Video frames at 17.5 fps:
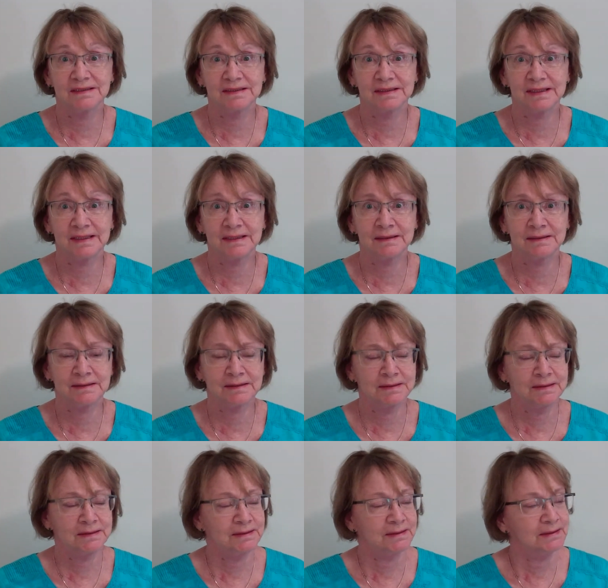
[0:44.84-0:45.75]

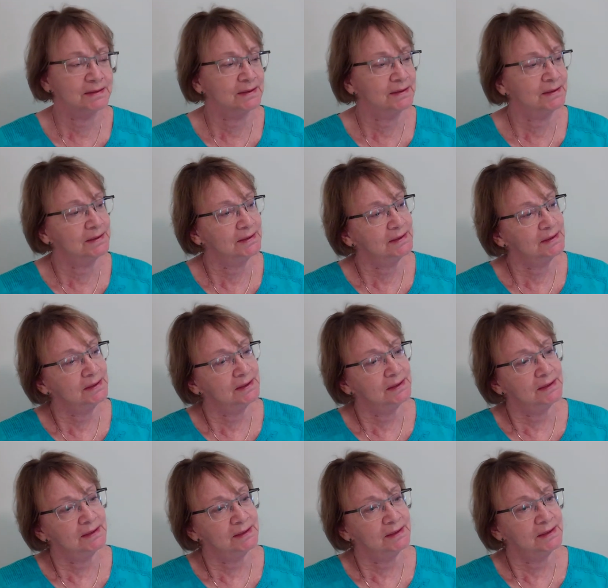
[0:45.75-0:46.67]

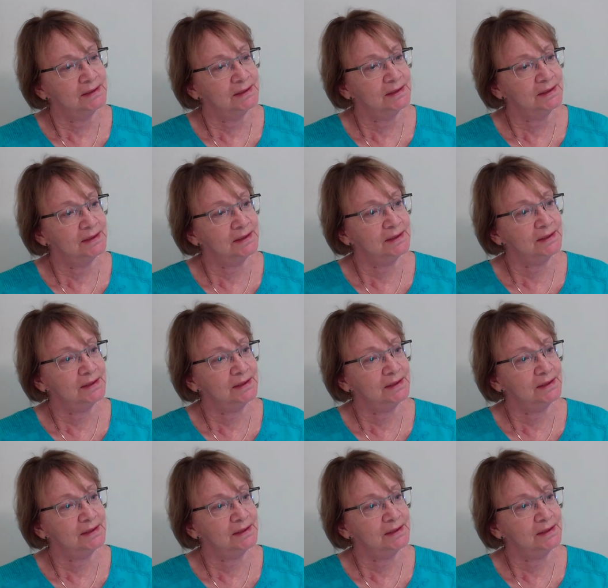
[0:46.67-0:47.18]
(silence)